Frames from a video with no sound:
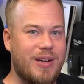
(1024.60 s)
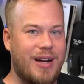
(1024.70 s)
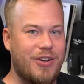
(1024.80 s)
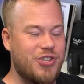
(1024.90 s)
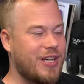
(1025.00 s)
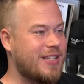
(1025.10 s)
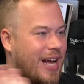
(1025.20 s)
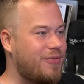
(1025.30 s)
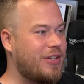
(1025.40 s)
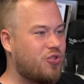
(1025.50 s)
the energy. It's
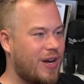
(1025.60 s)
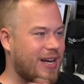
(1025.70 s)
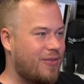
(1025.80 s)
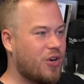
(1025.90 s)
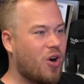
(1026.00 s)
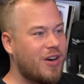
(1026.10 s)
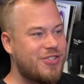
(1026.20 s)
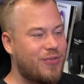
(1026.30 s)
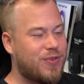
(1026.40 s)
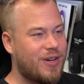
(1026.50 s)
every track, every car
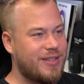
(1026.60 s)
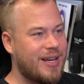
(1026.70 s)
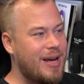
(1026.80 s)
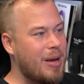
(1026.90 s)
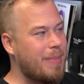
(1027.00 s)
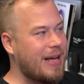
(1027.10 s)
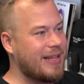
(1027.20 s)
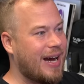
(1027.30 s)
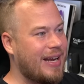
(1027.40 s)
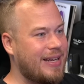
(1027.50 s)
is different, but
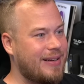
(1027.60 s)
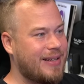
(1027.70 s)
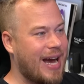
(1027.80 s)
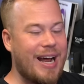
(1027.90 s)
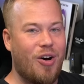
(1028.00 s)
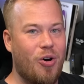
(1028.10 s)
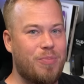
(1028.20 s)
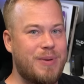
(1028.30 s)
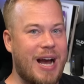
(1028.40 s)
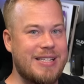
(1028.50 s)
I kind of
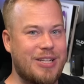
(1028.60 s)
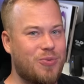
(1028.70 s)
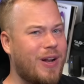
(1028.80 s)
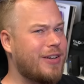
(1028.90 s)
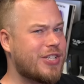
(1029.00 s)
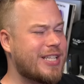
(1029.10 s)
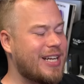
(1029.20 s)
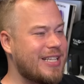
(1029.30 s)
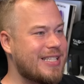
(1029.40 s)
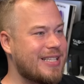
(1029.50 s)
hope, guys, that you will
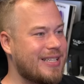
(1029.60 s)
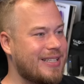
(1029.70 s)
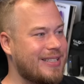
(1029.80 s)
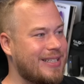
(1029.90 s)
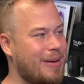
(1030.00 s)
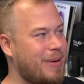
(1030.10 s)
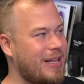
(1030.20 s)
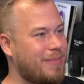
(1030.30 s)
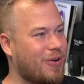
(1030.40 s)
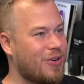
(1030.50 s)
understand this a
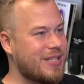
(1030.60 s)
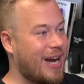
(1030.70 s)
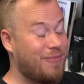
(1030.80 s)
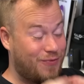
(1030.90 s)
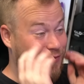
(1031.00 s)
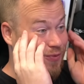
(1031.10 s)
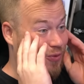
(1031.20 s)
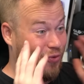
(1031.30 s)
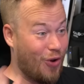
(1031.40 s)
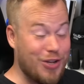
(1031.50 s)
bit, because I'm
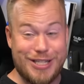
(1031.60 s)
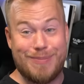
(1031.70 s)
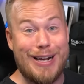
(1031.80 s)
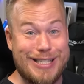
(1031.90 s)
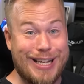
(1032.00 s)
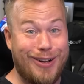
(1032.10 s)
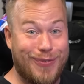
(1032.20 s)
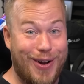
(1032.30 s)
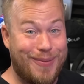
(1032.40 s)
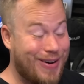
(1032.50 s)
lost
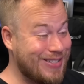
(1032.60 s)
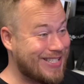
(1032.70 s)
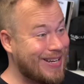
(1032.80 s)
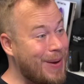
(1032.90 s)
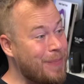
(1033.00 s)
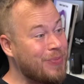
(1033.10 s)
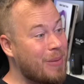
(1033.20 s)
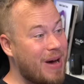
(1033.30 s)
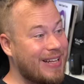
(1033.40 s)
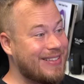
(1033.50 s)
myself almost.
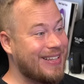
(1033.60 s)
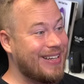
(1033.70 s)
But